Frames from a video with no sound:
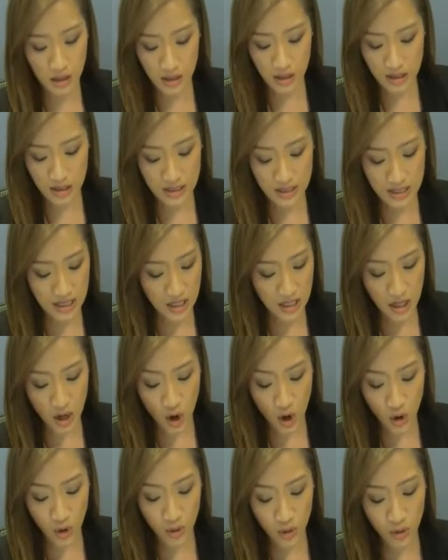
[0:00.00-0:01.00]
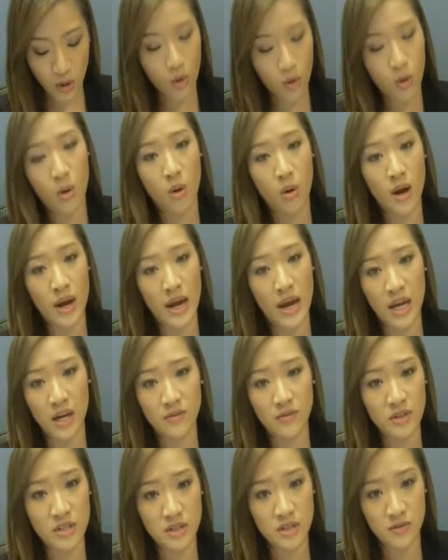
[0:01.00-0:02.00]
the CEO or a head
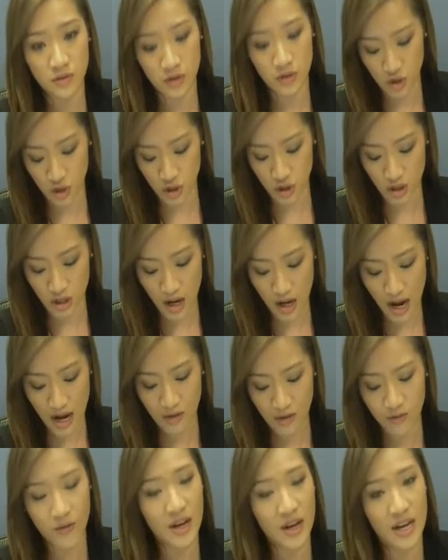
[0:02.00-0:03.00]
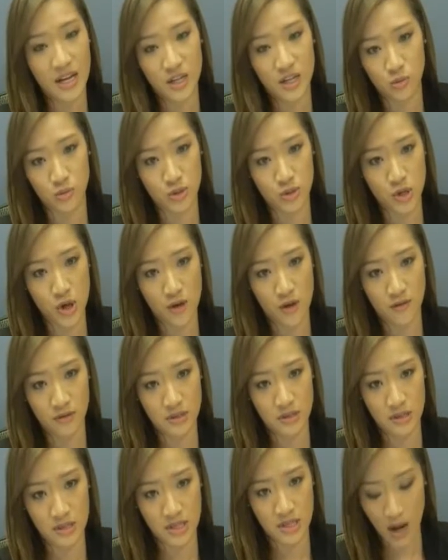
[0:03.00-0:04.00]
of a division at a financial
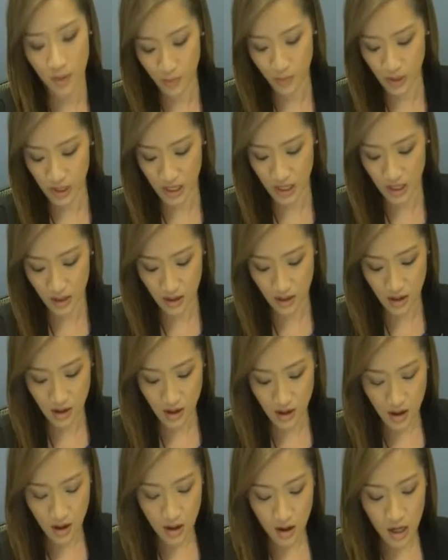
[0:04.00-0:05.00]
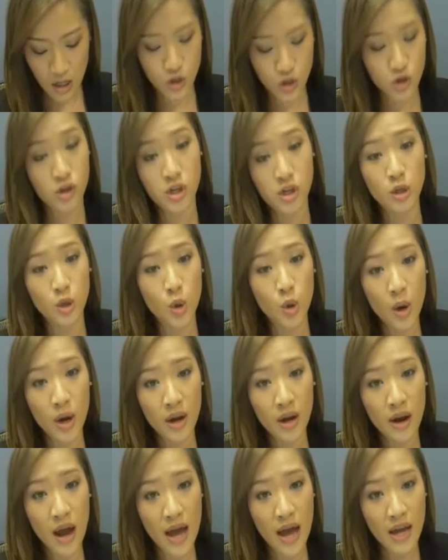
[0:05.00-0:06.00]
services company, a junior
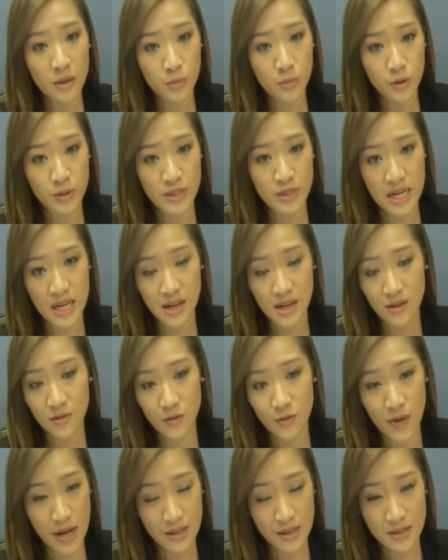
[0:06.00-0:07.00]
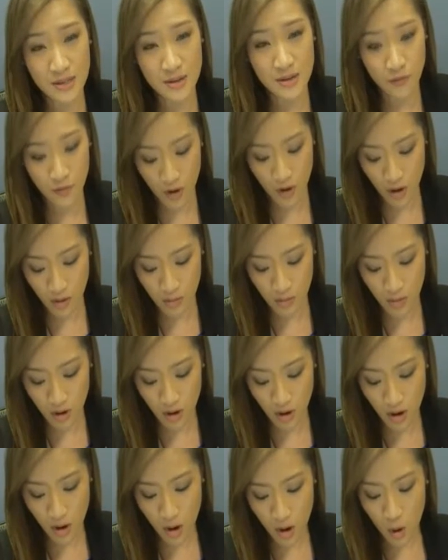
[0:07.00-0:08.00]
lawyer at a boutique conveyancing firm,
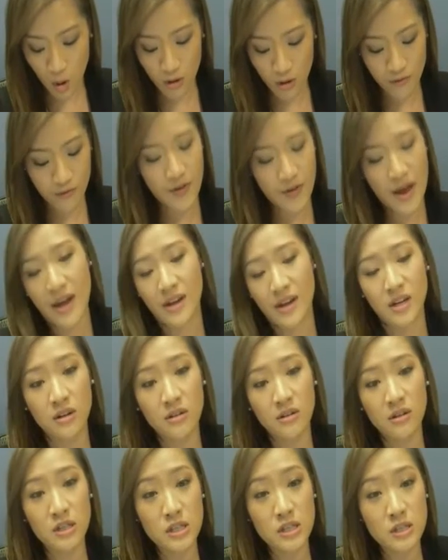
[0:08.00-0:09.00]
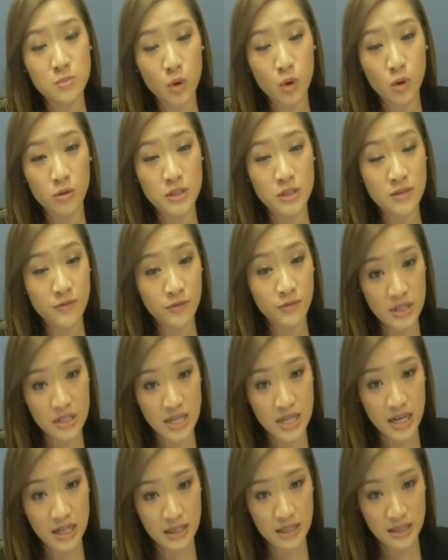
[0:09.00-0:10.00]
or a founder in a small
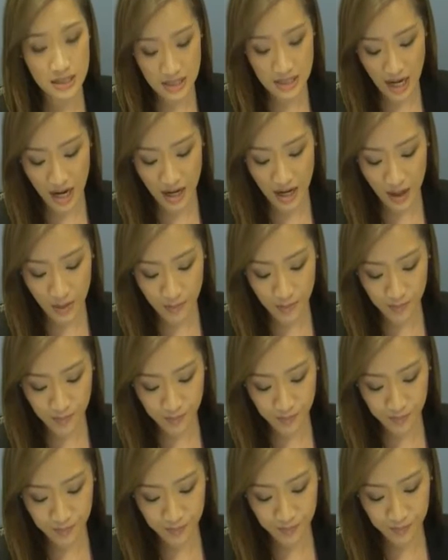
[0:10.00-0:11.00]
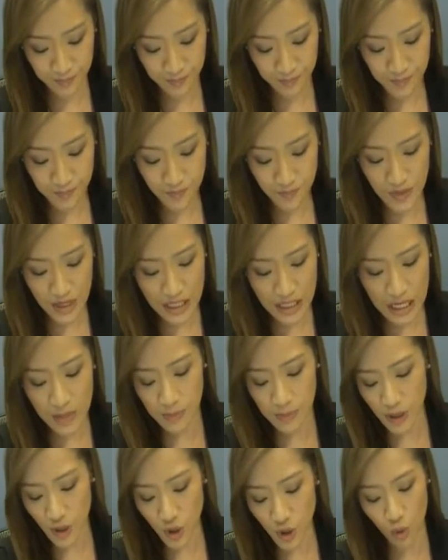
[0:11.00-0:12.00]
fintech startup.
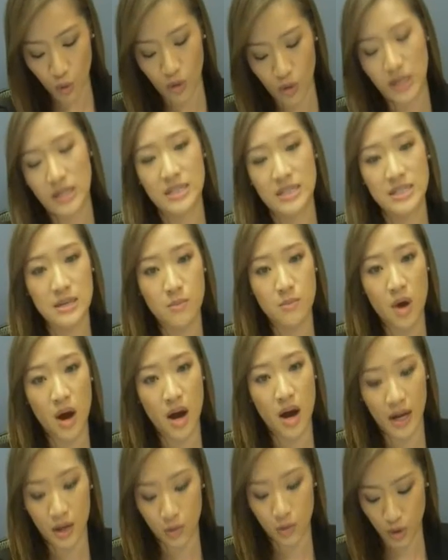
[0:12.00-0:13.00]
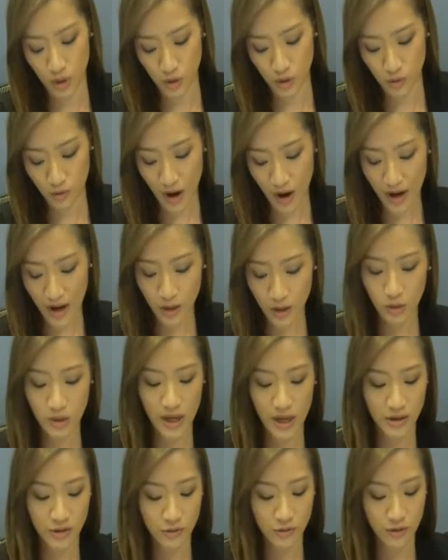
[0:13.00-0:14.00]
Keeping your audience in mind when you write your
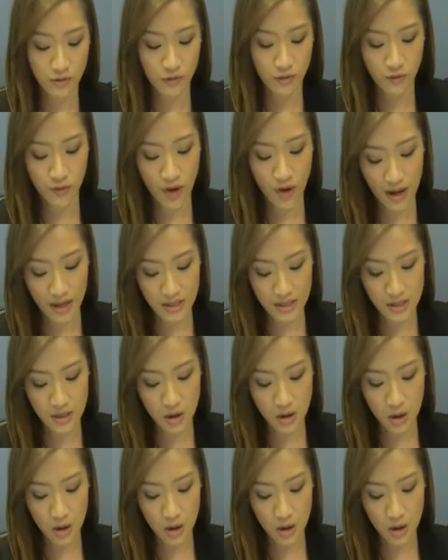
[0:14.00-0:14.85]
letter of advice